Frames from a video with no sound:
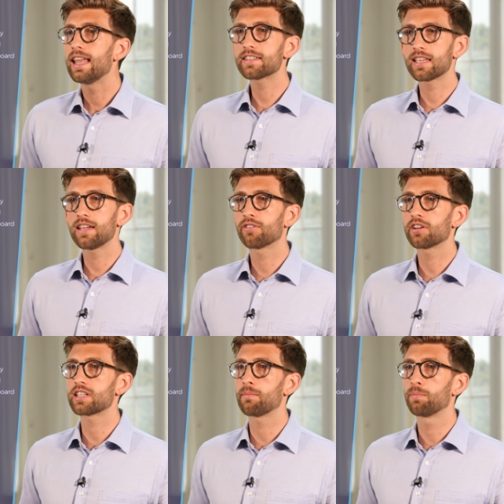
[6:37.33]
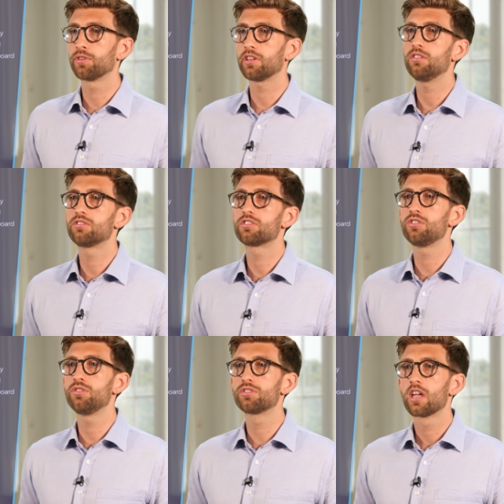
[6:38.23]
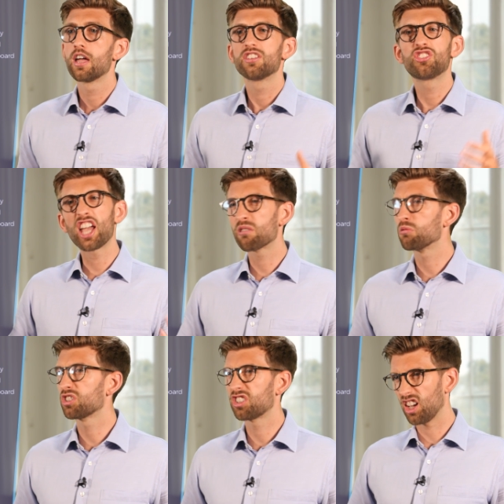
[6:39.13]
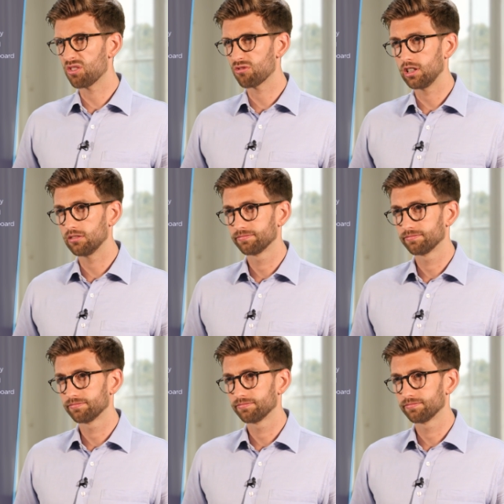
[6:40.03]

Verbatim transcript: Let's say, for example, that you choose general surgery.